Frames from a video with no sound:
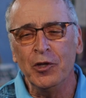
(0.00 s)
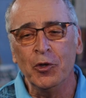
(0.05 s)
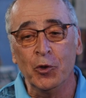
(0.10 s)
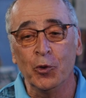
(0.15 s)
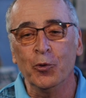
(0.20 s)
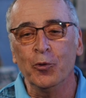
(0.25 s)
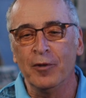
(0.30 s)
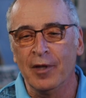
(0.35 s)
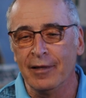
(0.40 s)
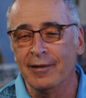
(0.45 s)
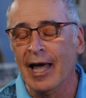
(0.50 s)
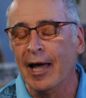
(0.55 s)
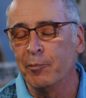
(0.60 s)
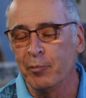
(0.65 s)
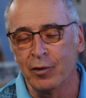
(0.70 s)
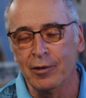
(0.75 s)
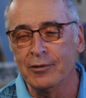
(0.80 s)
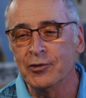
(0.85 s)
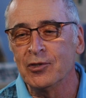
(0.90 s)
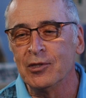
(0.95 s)
knew that
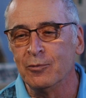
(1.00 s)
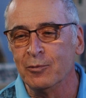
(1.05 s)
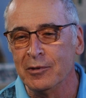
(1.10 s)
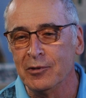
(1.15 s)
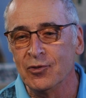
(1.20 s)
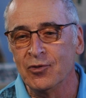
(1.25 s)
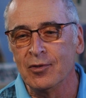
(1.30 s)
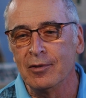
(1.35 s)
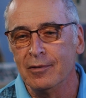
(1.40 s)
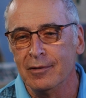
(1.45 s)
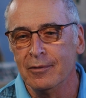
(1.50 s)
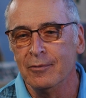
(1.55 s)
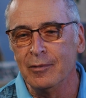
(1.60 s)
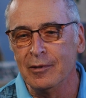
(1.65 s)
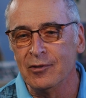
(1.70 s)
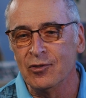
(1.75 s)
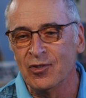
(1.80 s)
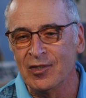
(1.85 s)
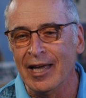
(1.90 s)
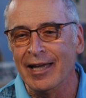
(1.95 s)
that person was,
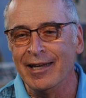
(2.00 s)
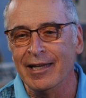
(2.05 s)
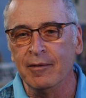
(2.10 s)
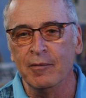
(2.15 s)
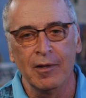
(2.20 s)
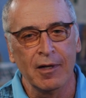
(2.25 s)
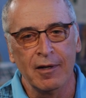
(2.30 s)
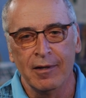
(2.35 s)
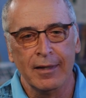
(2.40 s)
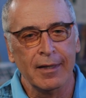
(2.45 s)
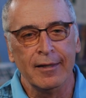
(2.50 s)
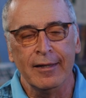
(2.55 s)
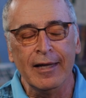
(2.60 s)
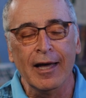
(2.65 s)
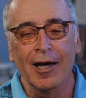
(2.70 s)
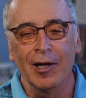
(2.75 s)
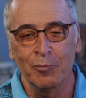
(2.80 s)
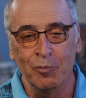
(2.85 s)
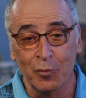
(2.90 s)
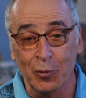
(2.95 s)
was getting
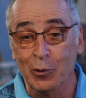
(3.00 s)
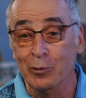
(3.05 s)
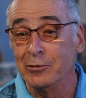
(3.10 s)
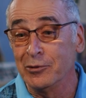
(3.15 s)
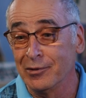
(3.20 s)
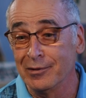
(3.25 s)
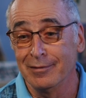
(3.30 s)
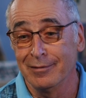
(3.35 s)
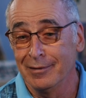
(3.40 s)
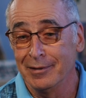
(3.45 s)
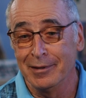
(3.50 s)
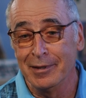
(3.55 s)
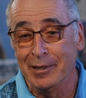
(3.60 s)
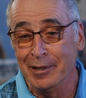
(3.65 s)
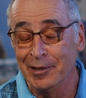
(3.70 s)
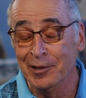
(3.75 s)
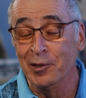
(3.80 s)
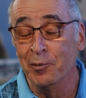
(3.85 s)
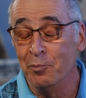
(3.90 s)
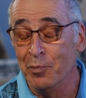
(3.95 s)
the utmost
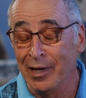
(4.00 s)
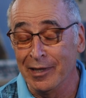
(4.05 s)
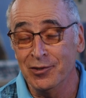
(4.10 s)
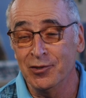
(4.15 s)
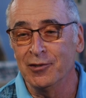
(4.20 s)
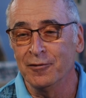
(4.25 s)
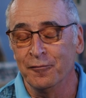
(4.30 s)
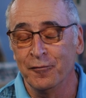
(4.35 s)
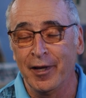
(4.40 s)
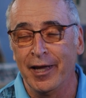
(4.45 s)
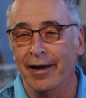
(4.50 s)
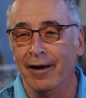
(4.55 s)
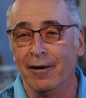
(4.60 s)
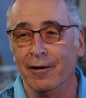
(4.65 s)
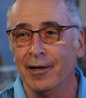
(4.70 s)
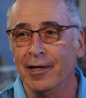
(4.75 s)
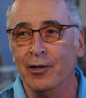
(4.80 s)
in the best of care.